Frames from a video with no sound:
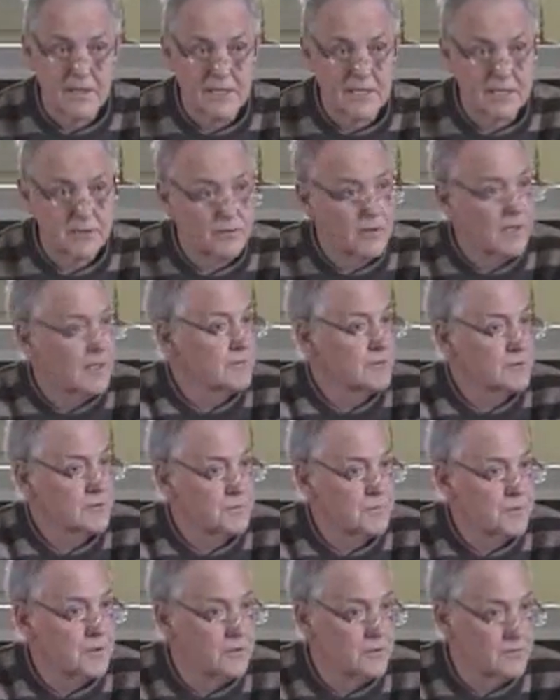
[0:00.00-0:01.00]
And that's what happens
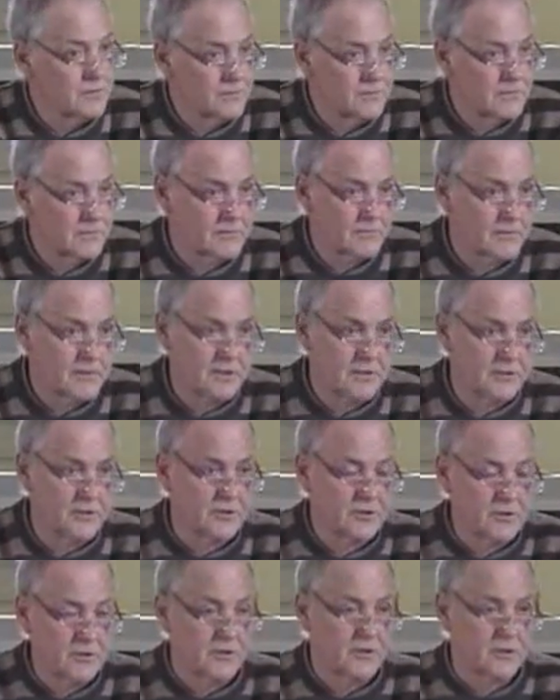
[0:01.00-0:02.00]
with Pooh. He
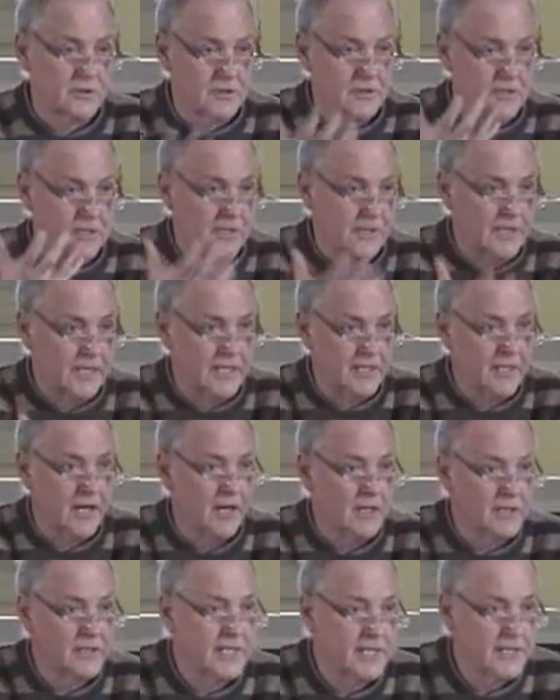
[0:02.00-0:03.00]
just does. He
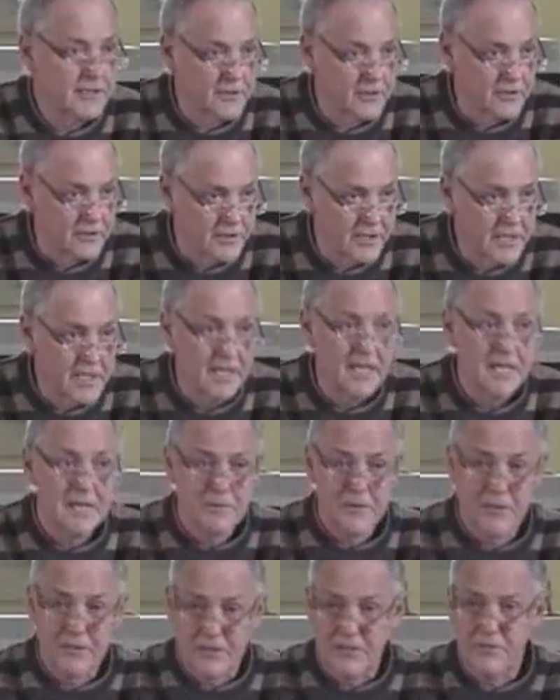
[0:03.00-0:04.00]
can't hear the honey
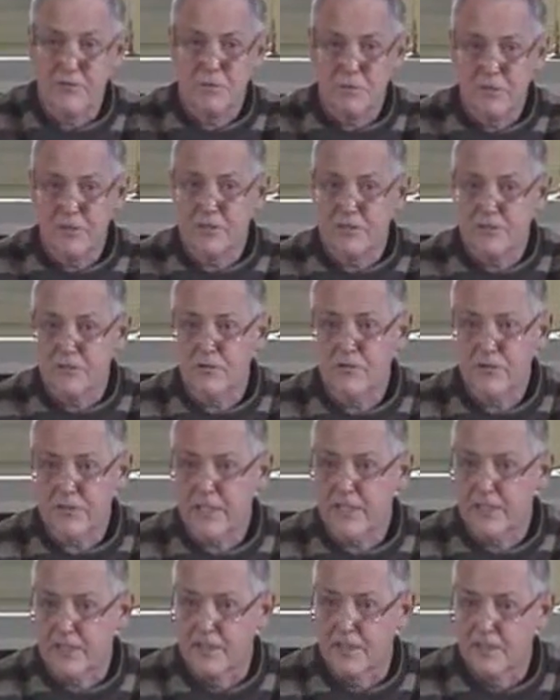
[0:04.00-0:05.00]
because everybody's
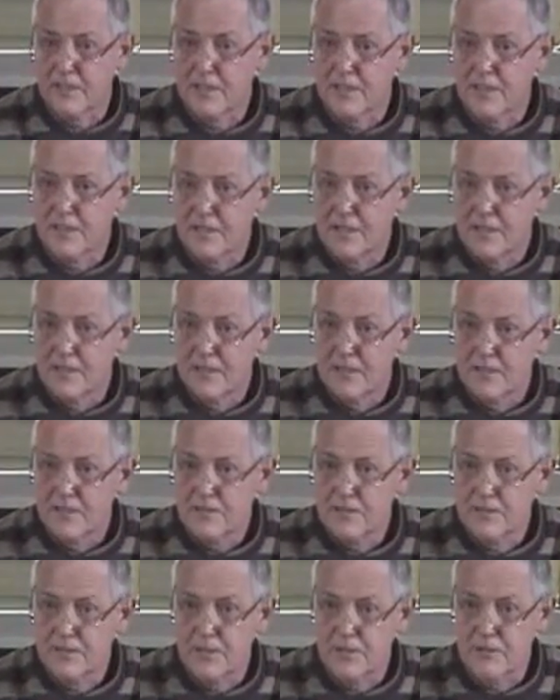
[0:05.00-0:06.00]
talking.
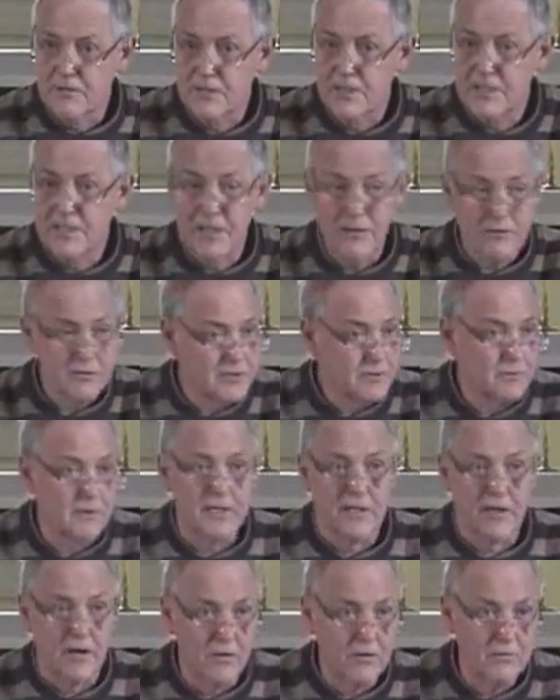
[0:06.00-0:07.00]
You know? He knows the
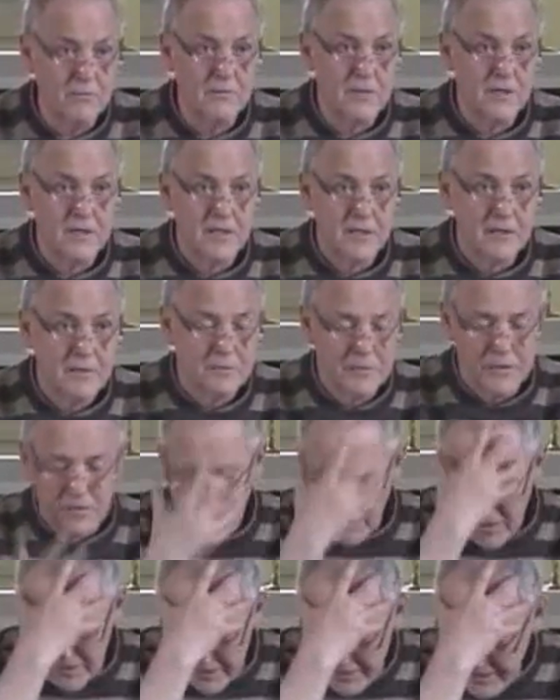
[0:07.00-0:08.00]
way home,
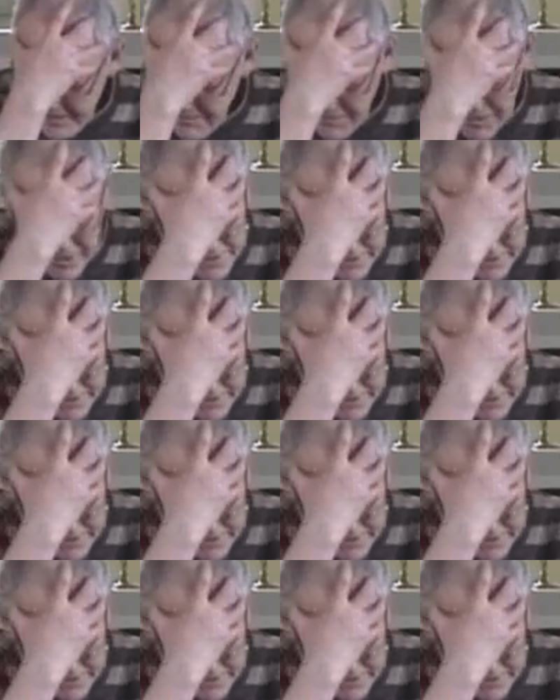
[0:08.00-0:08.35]
but while you keep